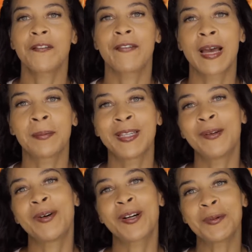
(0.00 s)
family,
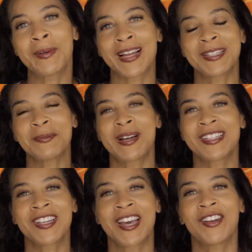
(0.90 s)
welcome back to my
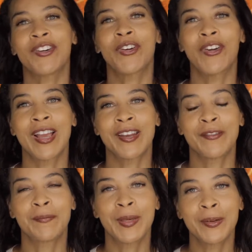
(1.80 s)
channel,
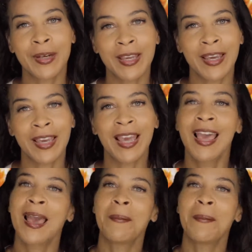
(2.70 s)
Creative Beauty.